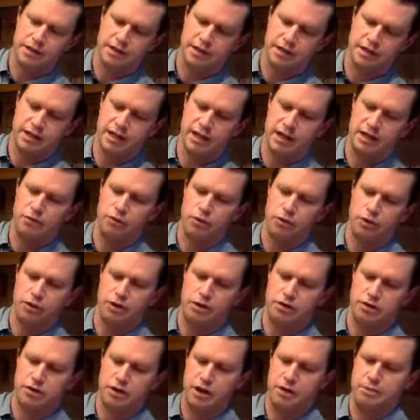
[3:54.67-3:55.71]
again, we're going
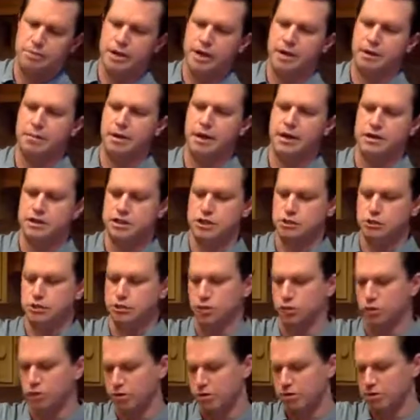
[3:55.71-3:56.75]
to try and make about 2
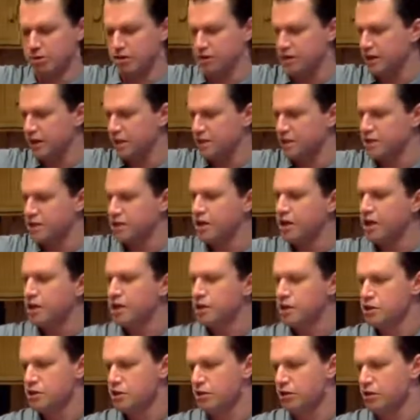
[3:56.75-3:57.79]
quarts of this.
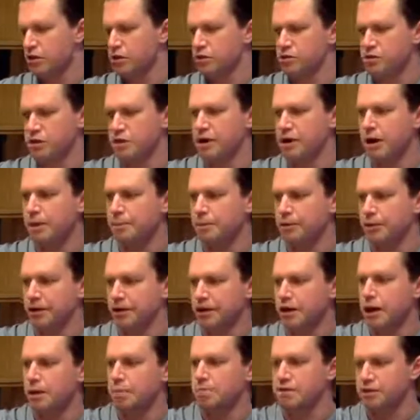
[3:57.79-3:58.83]
So use a couple of
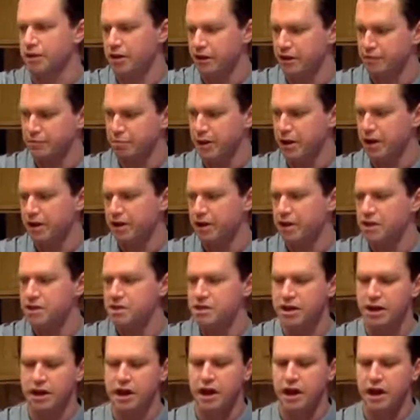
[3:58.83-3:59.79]
cups of berries.